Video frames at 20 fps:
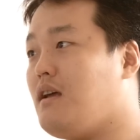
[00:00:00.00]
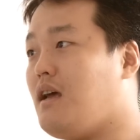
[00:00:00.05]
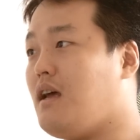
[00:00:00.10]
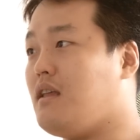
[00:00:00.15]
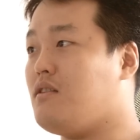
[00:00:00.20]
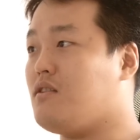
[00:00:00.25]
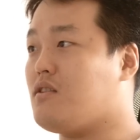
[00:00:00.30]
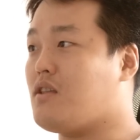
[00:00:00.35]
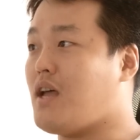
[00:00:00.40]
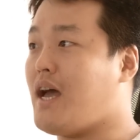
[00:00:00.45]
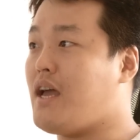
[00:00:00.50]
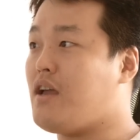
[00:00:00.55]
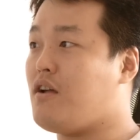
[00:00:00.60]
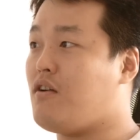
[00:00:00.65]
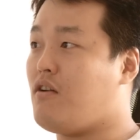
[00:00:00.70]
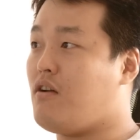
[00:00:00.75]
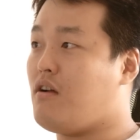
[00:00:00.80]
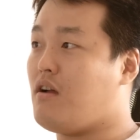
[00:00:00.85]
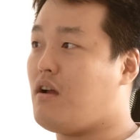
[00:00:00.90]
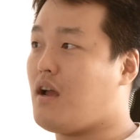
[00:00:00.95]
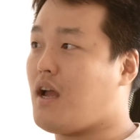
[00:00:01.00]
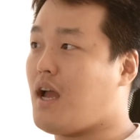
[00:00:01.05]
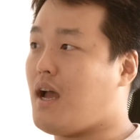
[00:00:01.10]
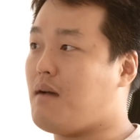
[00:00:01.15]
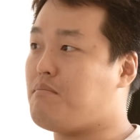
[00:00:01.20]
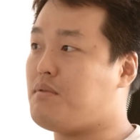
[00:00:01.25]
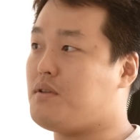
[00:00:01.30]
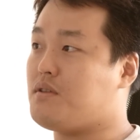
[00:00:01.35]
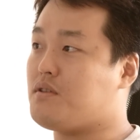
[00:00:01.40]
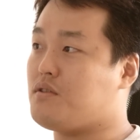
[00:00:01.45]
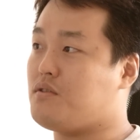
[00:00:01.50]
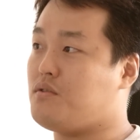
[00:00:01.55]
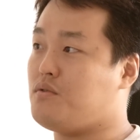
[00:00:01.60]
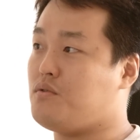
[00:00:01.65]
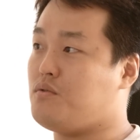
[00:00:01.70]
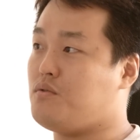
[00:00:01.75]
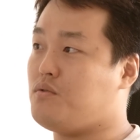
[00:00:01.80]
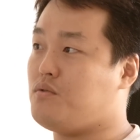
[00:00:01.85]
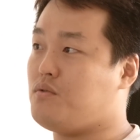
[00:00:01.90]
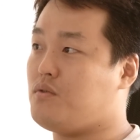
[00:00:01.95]
and the tiger happens
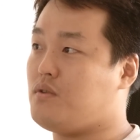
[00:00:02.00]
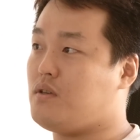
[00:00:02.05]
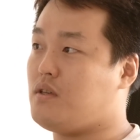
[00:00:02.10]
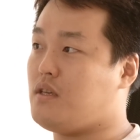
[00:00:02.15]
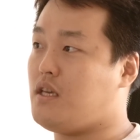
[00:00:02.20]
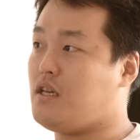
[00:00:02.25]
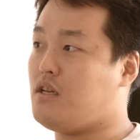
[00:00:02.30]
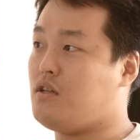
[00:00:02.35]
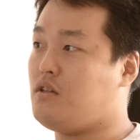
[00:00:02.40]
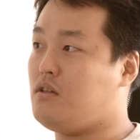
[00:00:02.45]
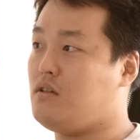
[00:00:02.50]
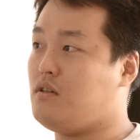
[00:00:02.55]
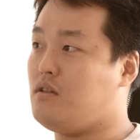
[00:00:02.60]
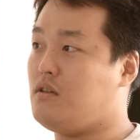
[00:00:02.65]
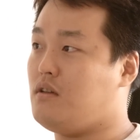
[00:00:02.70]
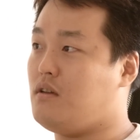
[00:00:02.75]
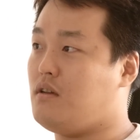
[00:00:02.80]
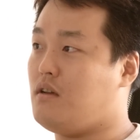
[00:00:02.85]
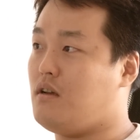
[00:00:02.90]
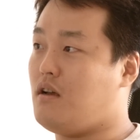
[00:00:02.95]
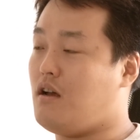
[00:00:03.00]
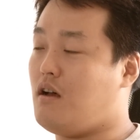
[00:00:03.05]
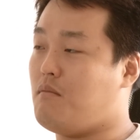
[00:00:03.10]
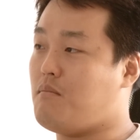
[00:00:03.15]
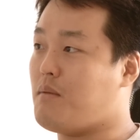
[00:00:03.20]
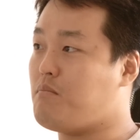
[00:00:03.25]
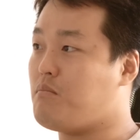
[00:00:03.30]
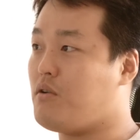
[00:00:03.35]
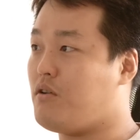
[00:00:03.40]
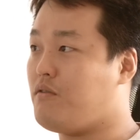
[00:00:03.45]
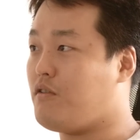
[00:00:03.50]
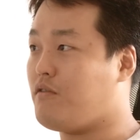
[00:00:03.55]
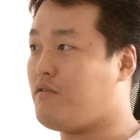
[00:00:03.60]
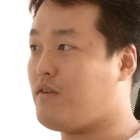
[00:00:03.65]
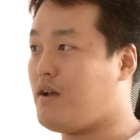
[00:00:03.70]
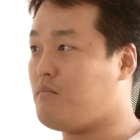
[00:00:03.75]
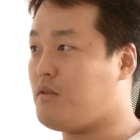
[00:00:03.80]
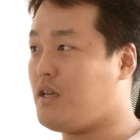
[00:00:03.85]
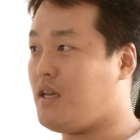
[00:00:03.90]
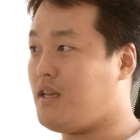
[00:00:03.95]
to kill a member of your
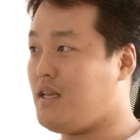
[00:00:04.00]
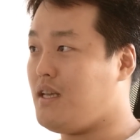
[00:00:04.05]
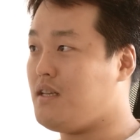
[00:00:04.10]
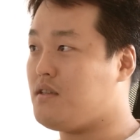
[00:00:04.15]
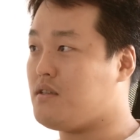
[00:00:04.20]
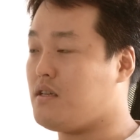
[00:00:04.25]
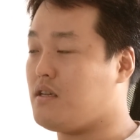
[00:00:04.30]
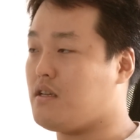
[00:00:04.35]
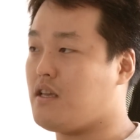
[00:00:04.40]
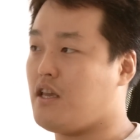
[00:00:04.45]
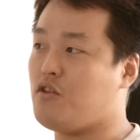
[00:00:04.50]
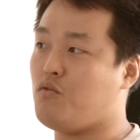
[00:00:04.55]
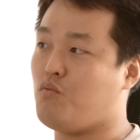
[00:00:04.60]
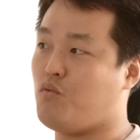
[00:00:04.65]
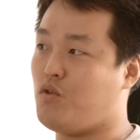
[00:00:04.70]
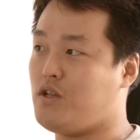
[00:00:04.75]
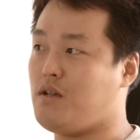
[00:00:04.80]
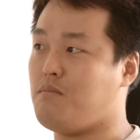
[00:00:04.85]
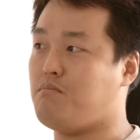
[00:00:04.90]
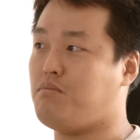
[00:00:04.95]
family and eats it, can you really